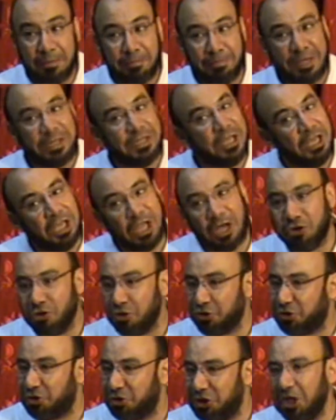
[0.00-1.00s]
but he
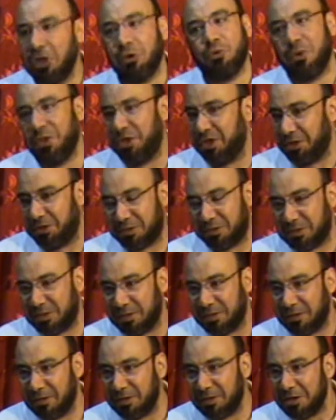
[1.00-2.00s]
cannot deal with it.
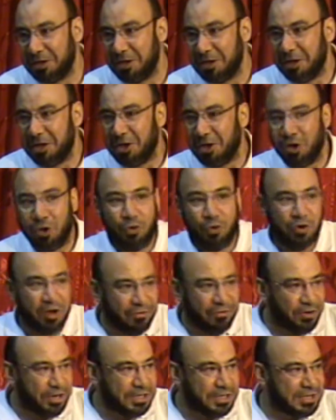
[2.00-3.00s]

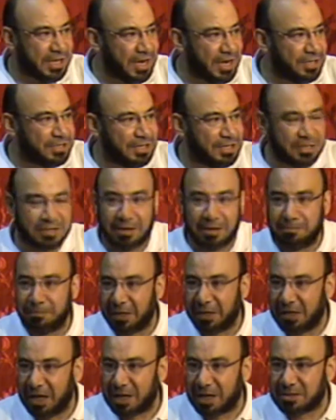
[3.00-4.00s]
Whenever he's gonna see
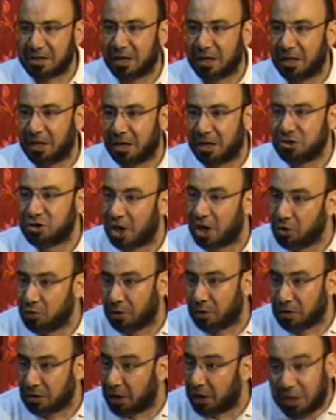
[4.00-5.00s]
somebody has a
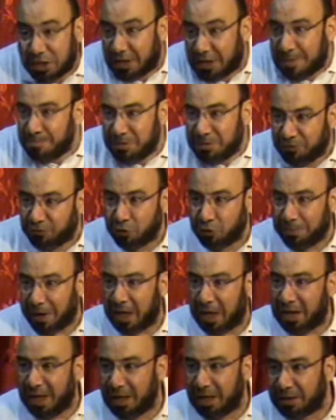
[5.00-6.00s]
jaguar, it can be from
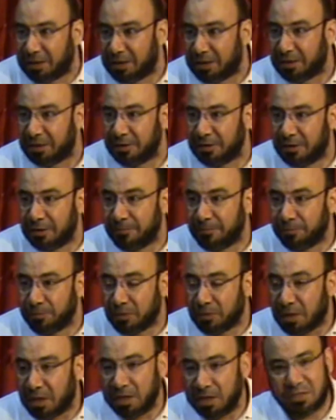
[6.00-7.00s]
halal.
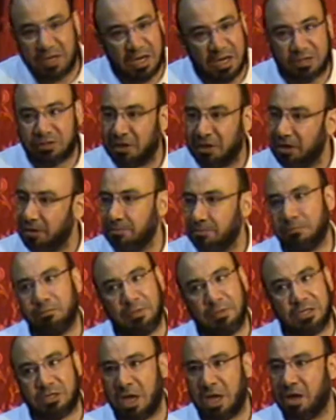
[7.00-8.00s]
He's gonna tell
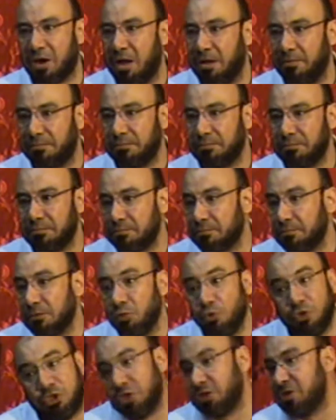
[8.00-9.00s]
him that's haram,
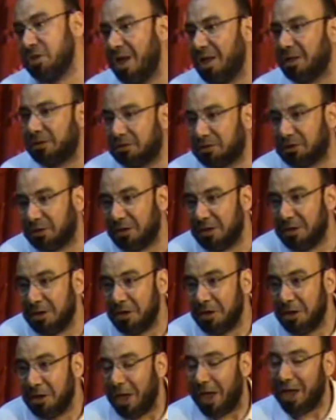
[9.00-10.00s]
which is not.
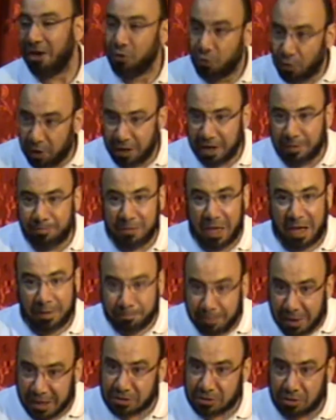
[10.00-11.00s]
And when Ibn
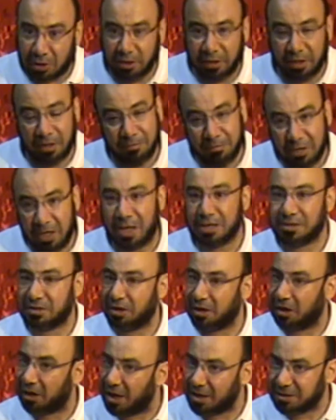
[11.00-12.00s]
Abbas told him, he has
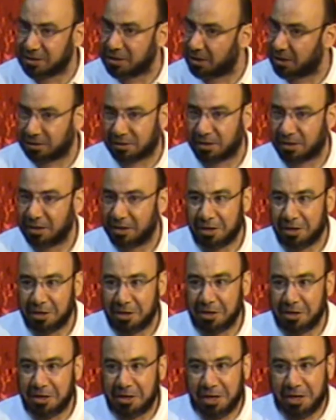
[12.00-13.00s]
realized that
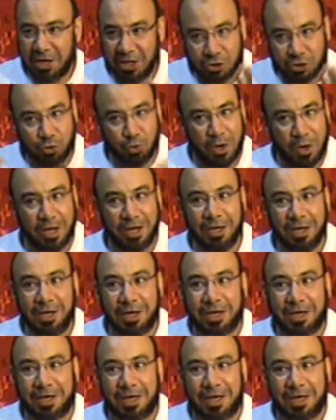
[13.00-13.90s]
his way